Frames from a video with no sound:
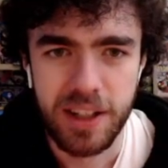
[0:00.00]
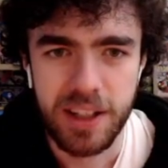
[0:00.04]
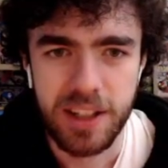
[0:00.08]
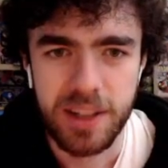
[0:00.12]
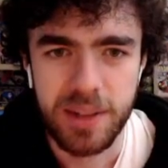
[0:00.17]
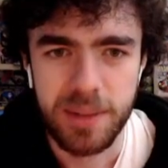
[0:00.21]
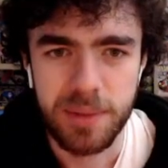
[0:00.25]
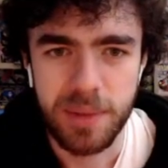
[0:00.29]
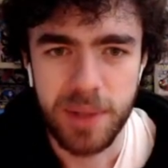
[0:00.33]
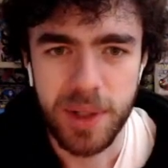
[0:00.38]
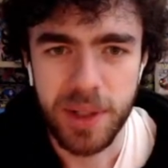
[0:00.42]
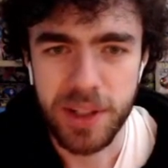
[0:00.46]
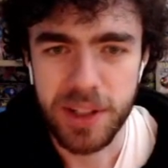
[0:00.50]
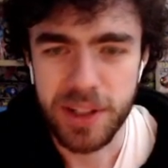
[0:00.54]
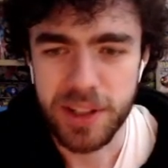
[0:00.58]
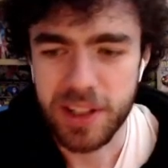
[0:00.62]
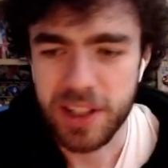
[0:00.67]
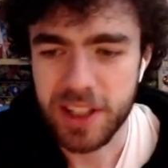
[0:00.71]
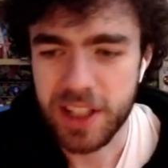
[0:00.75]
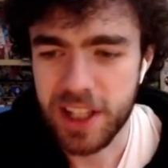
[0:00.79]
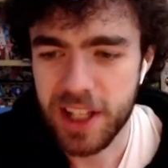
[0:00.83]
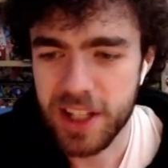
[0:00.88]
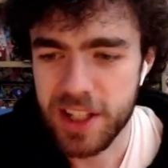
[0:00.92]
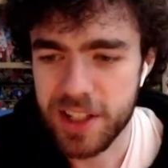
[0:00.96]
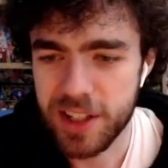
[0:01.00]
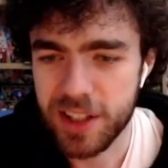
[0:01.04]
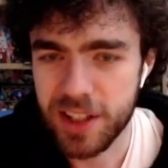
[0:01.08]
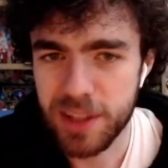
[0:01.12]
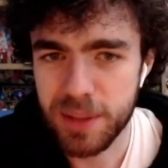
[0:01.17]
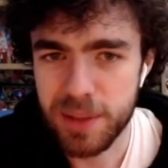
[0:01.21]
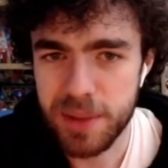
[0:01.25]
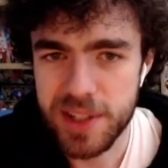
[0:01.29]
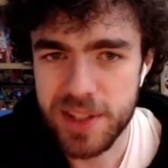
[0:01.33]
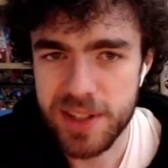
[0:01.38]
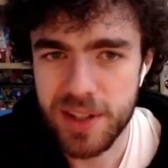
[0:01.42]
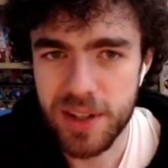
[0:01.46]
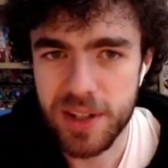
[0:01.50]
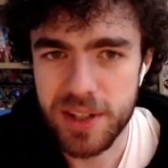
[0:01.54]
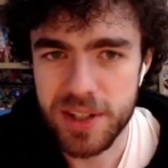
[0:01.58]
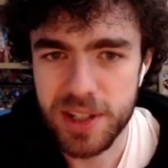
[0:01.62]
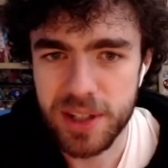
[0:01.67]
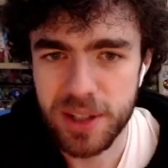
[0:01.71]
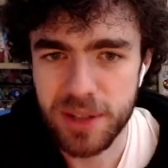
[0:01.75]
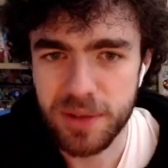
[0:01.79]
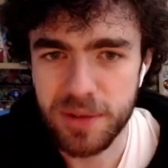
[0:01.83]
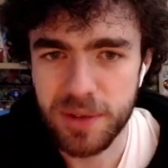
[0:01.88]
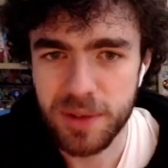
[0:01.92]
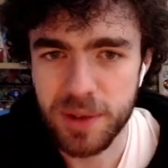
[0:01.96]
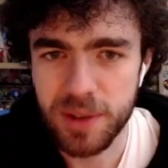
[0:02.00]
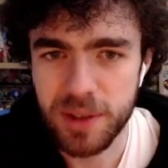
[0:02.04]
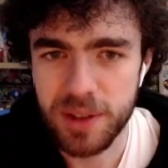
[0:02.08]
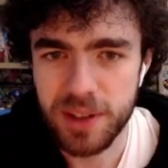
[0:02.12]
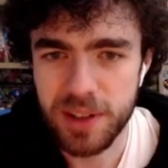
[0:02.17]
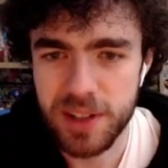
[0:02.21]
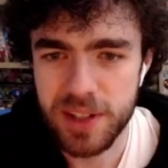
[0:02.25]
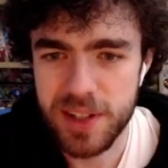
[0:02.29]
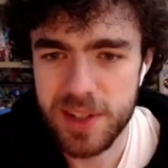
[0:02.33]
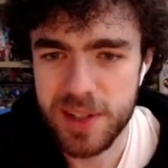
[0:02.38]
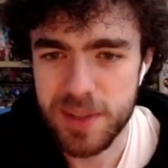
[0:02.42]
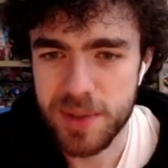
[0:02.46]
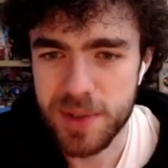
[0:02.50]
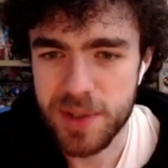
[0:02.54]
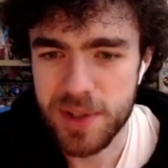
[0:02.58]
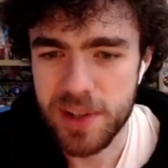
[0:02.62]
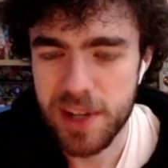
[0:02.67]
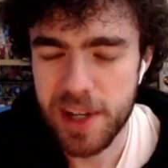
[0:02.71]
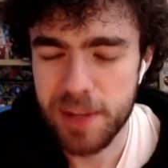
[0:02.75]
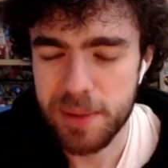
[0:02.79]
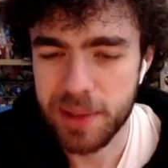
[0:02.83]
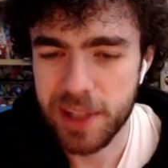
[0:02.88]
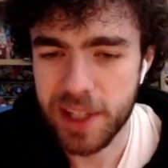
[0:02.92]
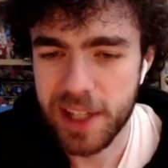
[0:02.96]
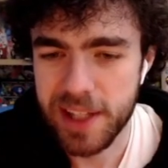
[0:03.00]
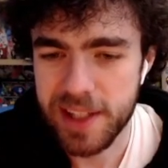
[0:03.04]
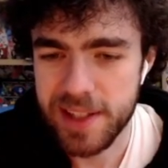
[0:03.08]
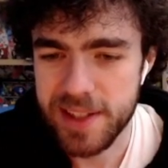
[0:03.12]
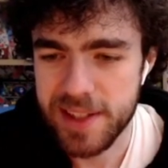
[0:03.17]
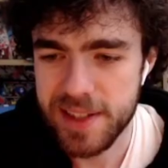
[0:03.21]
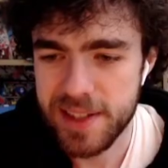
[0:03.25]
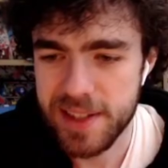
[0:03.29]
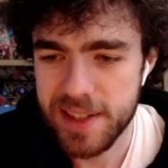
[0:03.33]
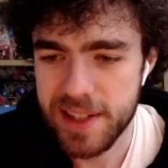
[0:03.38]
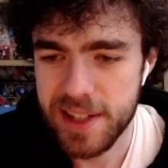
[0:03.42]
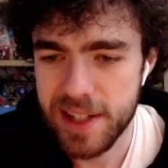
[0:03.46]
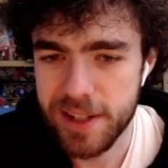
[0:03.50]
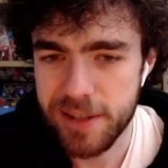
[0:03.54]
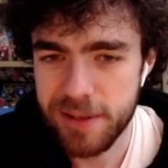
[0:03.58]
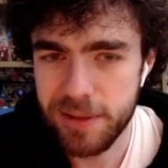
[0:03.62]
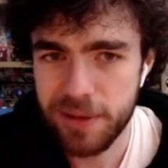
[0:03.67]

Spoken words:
Opponent again going to be searching for some Tri-Brigade stuff.